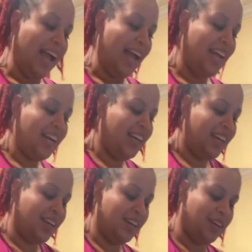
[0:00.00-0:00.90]
And
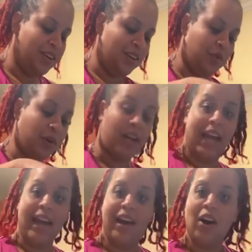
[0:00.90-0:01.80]
then we're gonna
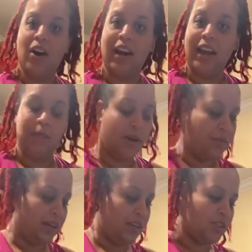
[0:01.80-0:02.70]
add our hamburger
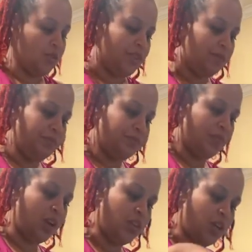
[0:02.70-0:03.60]
meat into it.
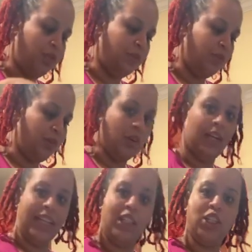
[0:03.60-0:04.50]
So we're gonna
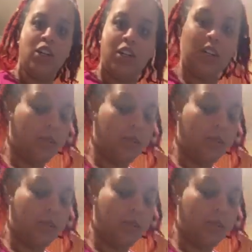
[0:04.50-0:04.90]
let this cook.